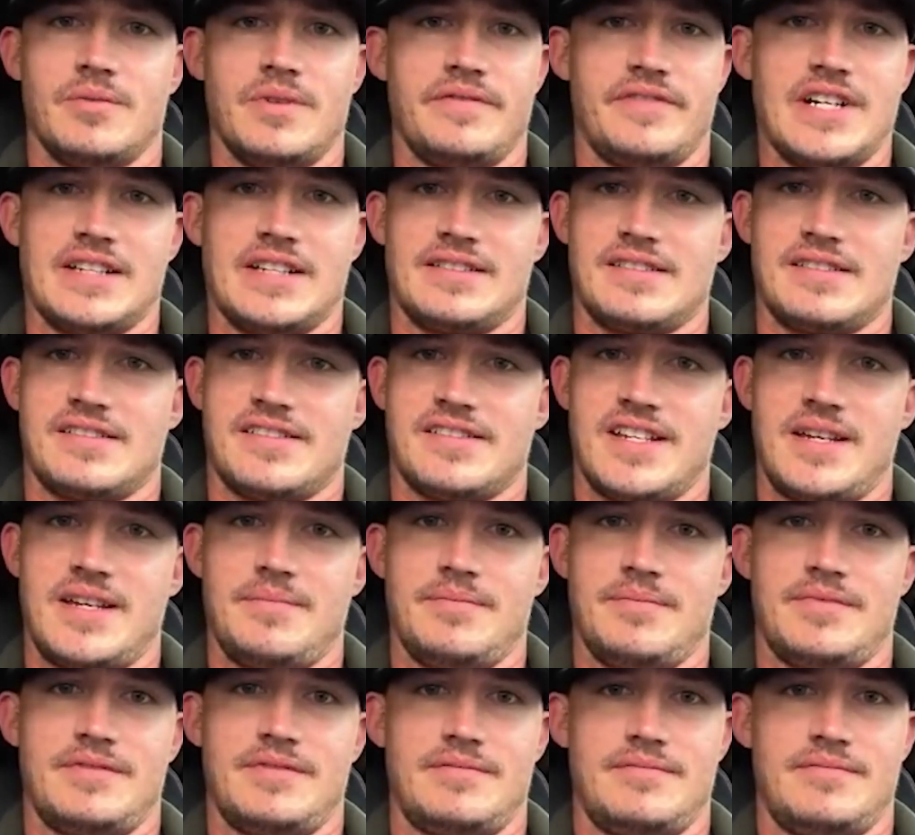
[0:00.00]
We've got the
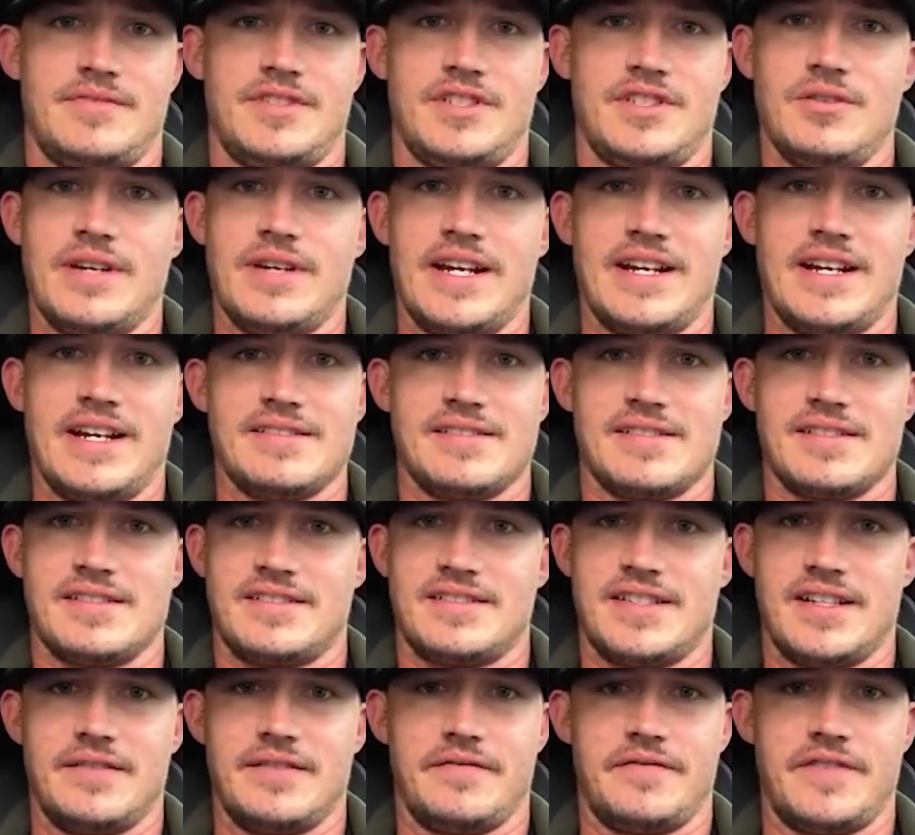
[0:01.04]
same two hands and
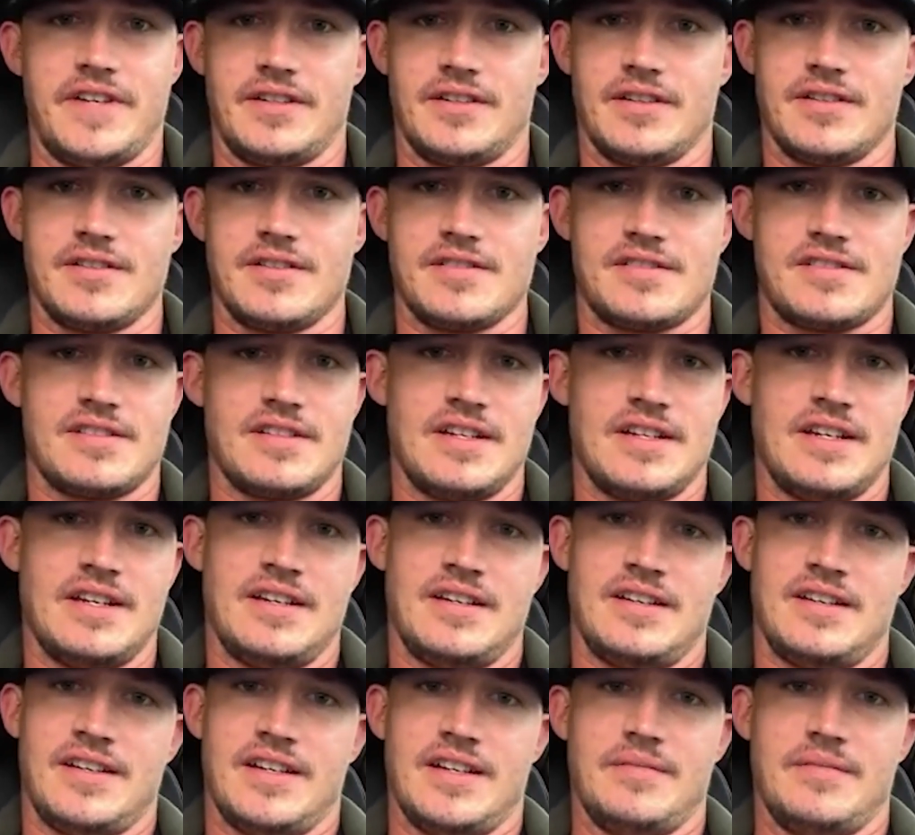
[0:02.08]
ten fingers,
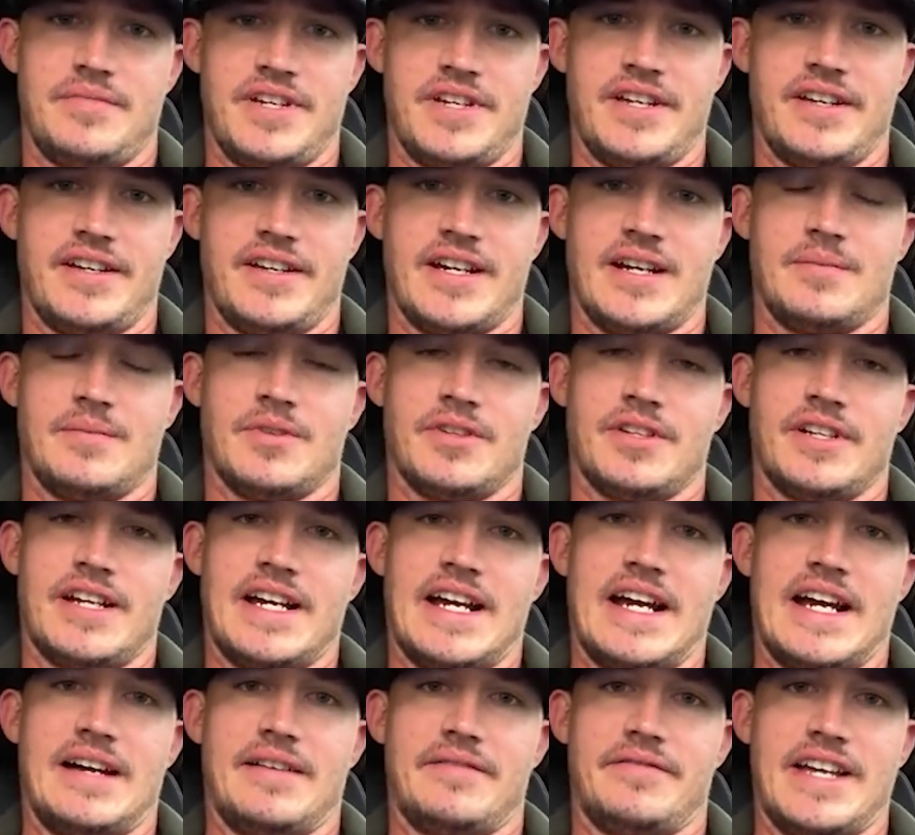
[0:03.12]
and being able to
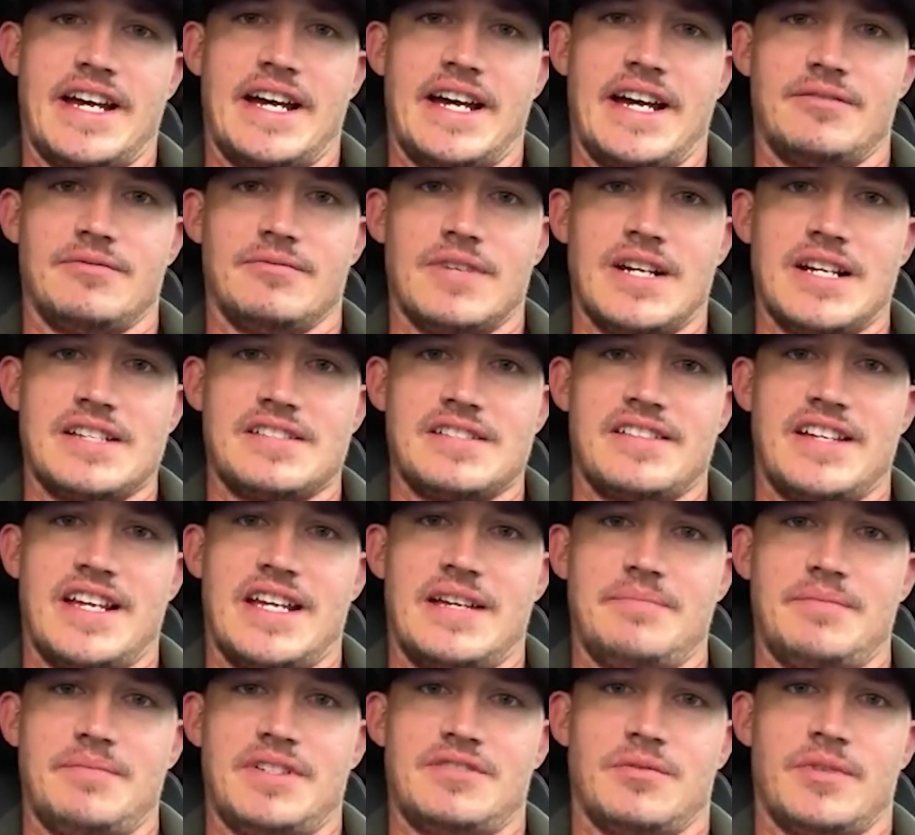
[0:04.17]
have that
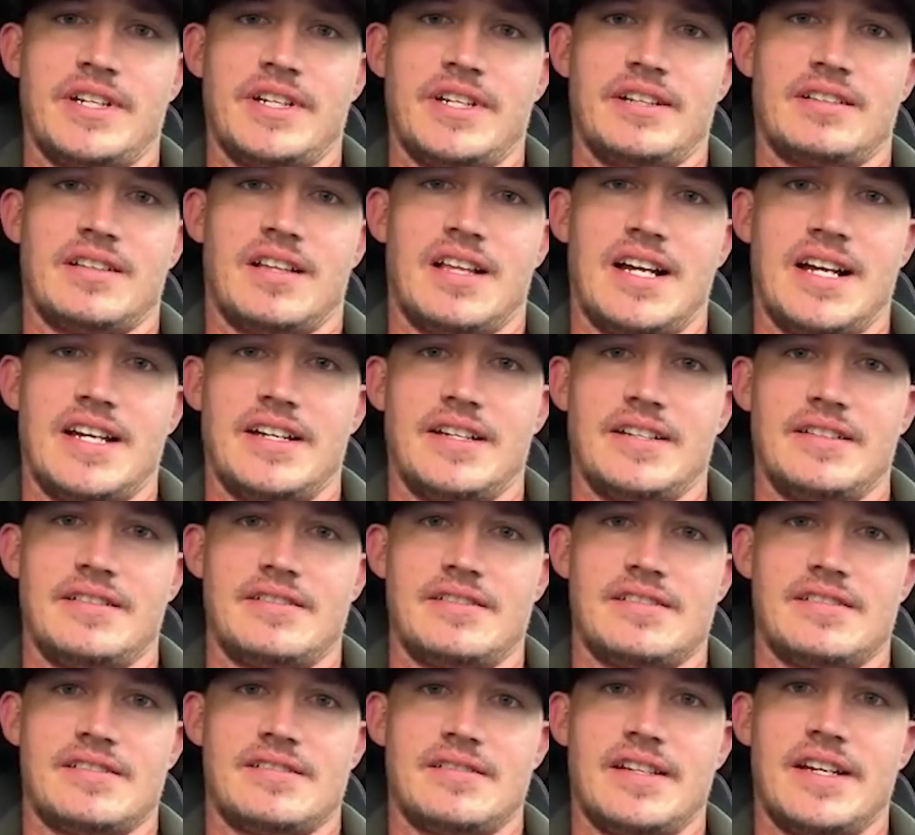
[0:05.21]
resonate between
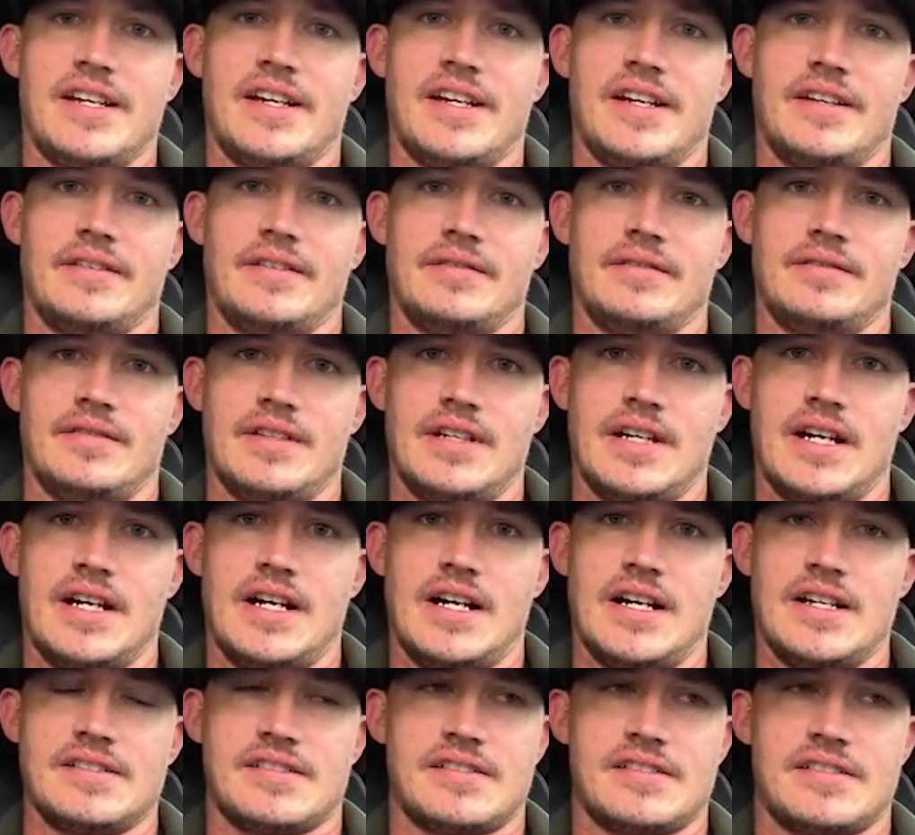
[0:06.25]
clients and
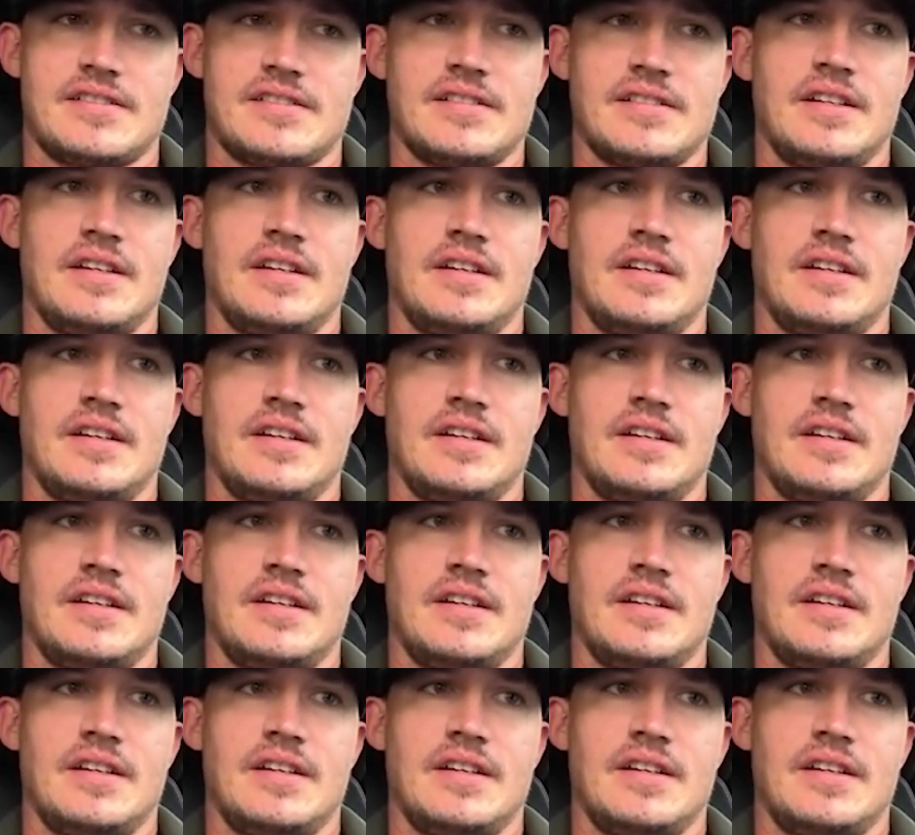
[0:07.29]
us.